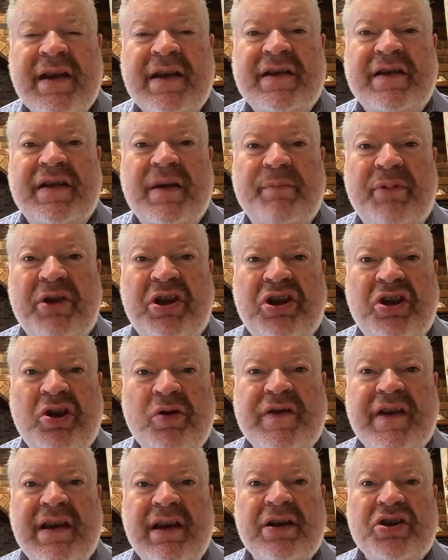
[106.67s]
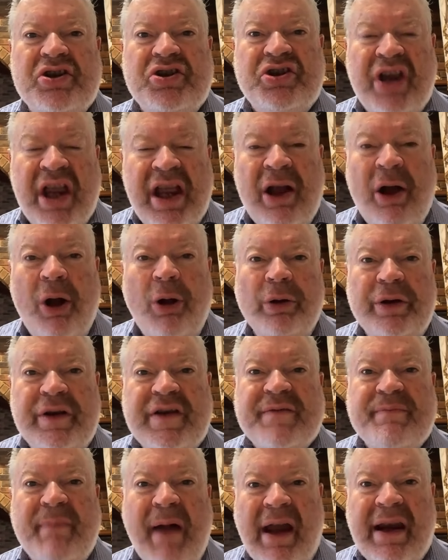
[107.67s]
to be using
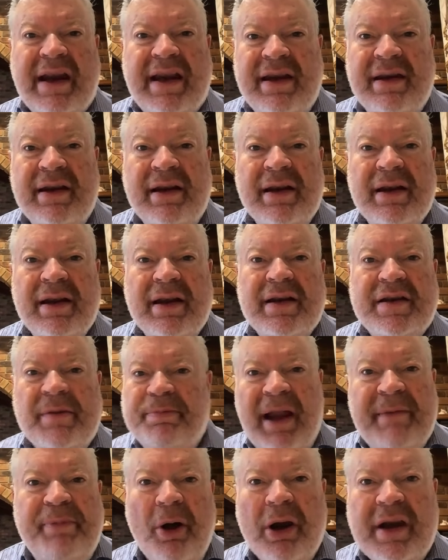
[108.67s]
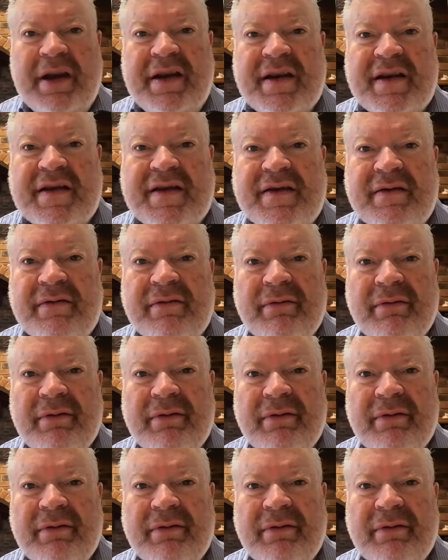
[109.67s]
shareholders' money to play politics.